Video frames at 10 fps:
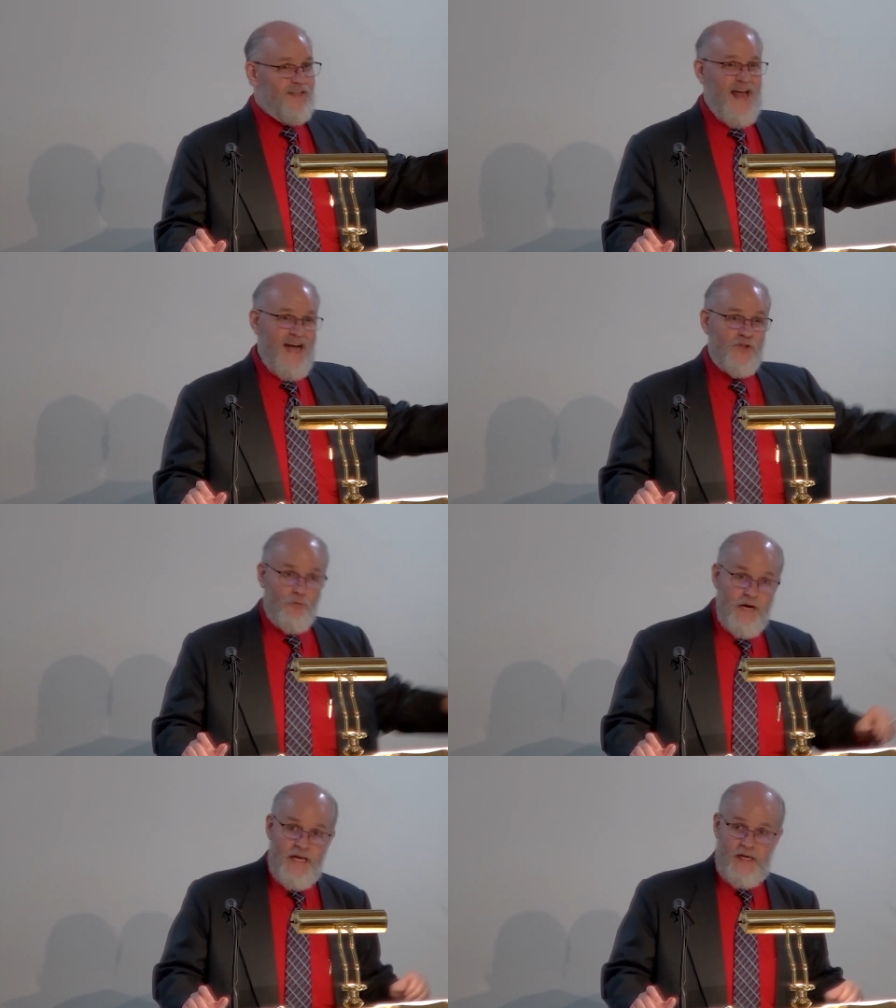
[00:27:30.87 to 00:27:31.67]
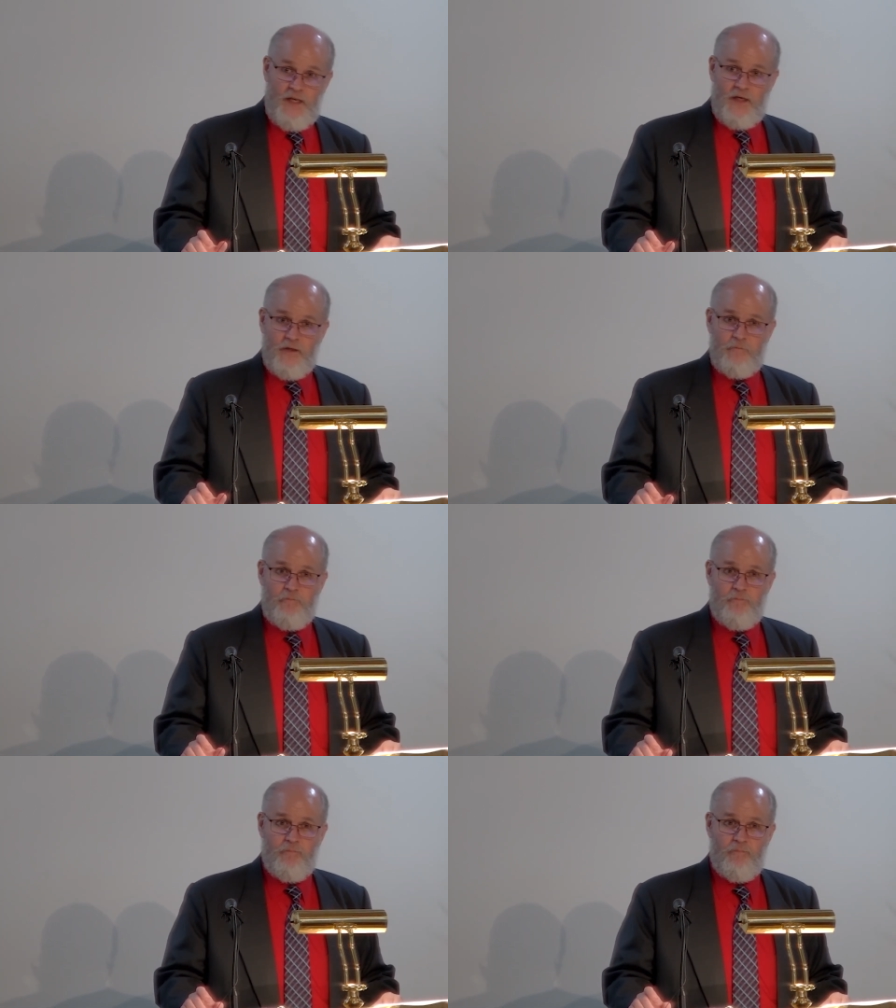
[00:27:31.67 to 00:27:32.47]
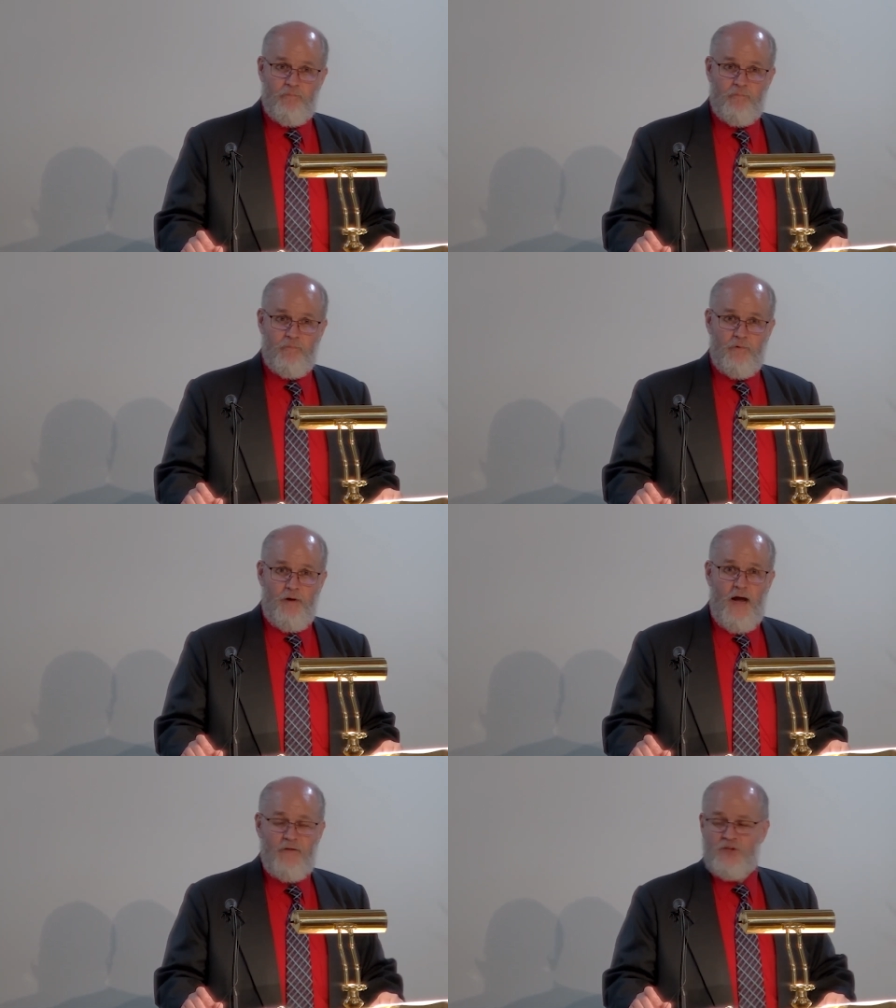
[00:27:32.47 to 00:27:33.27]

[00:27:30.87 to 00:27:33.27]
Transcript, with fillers: Nazarene. Right?